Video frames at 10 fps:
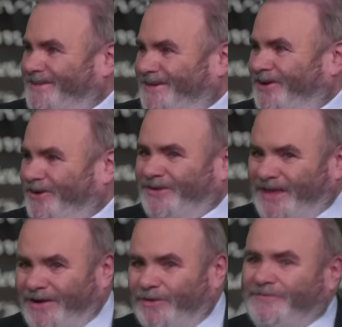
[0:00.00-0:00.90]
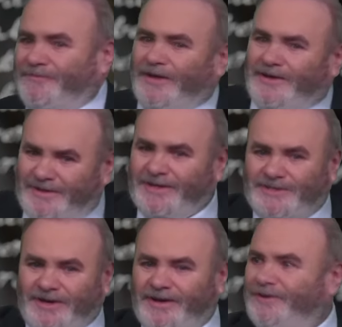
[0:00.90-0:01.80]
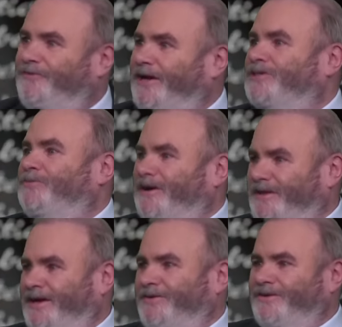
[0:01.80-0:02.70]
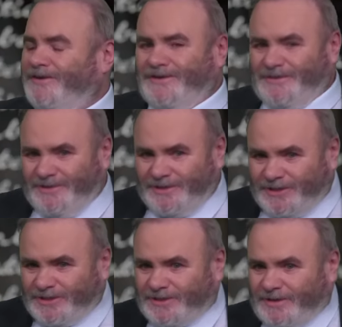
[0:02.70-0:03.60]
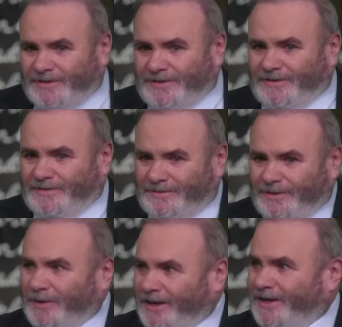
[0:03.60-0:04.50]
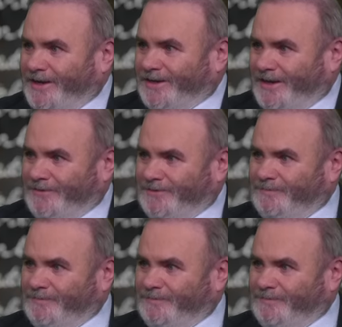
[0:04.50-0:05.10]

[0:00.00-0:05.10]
Yes. You know, now it it's like a flashback now. This is, this is the this beginning is what we now. got